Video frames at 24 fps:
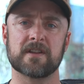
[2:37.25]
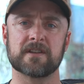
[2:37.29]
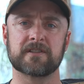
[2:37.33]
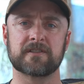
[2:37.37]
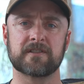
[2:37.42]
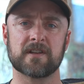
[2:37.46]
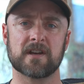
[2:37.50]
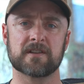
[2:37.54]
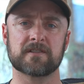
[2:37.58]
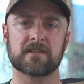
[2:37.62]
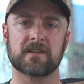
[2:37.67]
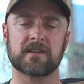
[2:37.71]
this
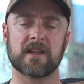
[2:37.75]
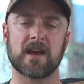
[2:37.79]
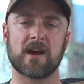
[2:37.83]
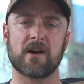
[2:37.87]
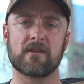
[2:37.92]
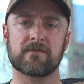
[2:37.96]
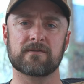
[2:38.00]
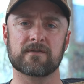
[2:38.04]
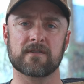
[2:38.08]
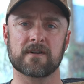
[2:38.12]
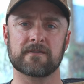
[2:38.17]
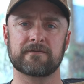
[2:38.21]
does
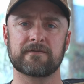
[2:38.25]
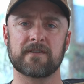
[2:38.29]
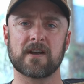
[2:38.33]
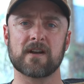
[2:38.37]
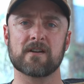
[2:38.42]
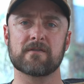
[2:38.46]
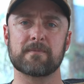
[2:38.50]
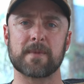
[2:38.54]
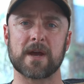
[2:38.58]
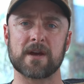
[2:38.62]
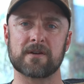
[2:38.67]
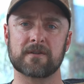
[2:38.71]
allow for a
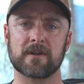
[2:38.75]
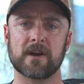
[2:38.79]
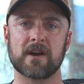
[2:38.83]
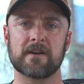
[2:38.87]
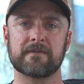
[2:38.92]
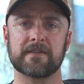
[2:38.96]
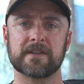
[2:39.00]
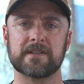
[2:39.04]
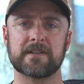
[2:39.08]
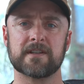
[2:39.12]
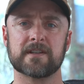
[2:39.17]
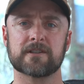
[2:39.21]
fair amount
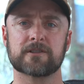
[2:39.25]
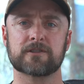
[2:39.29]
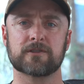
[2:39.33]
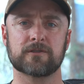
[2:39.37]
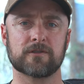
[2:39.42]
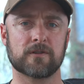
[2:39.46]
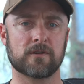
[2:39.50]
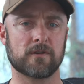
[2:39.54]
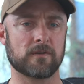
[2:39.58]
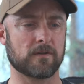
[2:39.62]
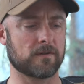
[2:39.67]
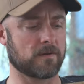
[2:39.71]
of
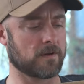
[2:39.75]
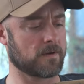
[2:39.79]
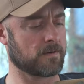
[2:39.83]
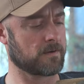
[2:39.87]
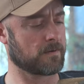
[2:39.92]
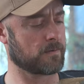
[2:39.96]
additional